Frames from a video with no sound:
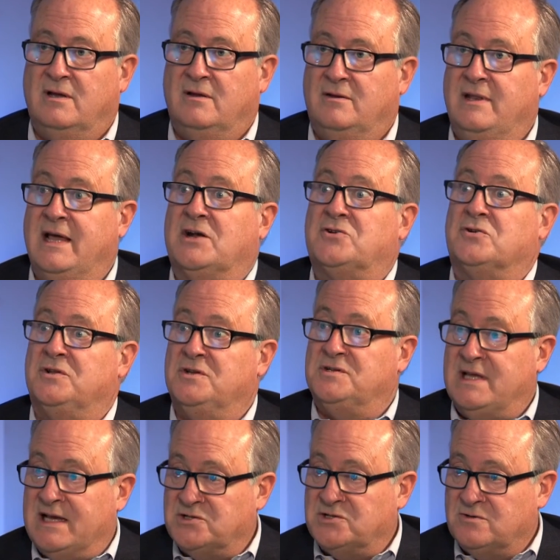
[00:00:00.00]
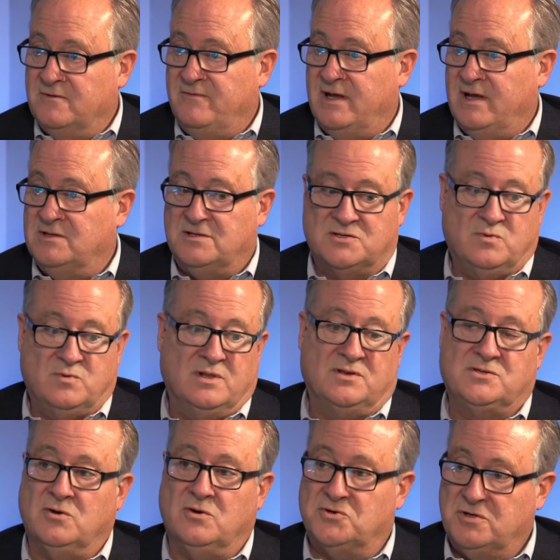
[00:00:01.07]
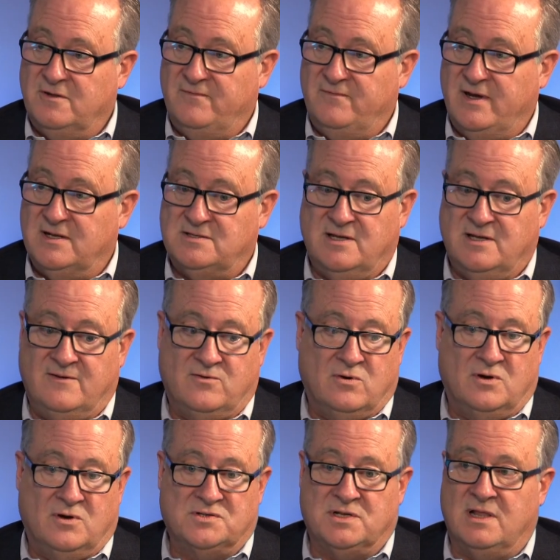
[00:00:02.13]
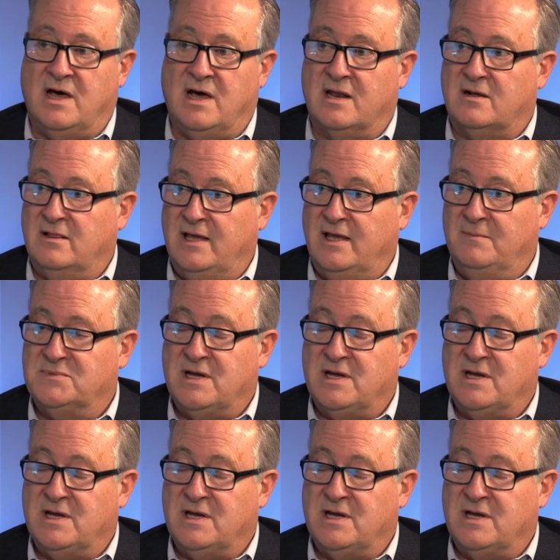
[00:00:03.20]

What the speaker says: natural disaster events as well as social events that have caused a lot of claims.